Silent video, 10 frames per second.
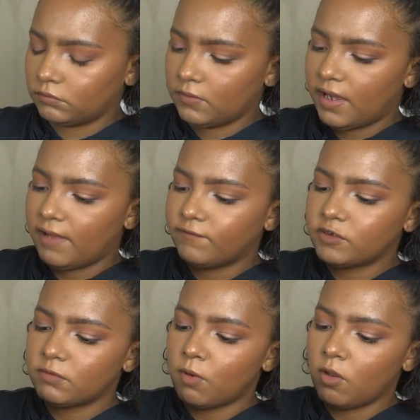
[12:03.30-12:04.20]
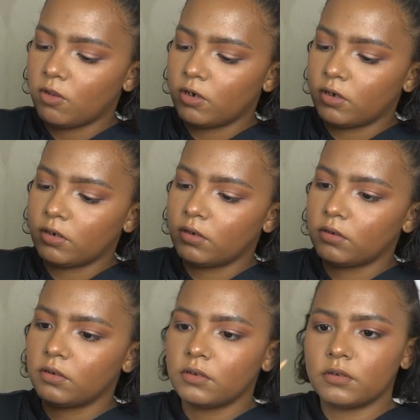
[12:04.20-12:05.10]
have smaller
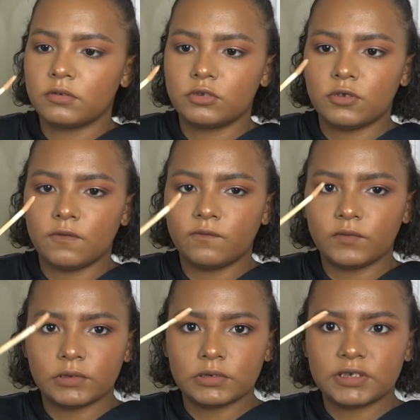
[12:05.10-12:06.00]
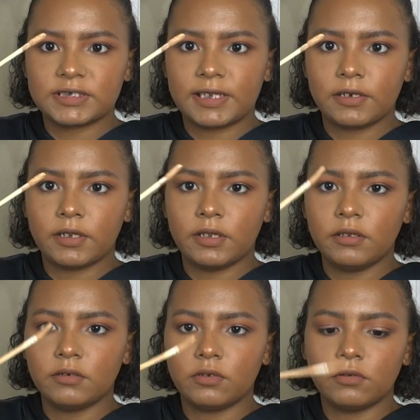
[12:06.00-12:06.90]
doe foot, skinny,
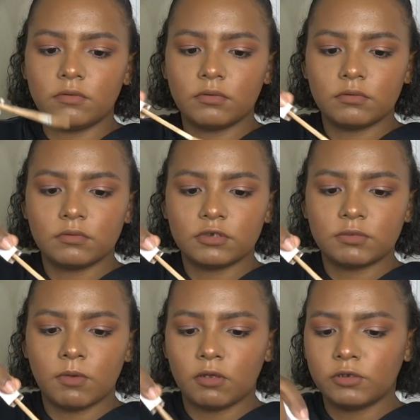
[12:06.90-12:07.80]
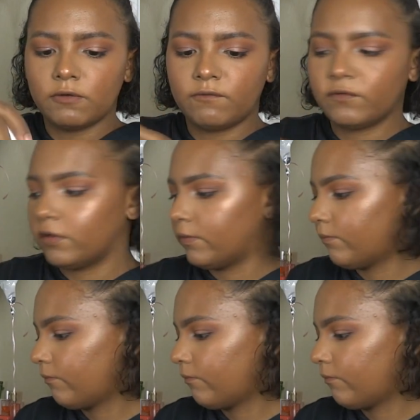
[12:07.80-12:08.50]
small doe foot.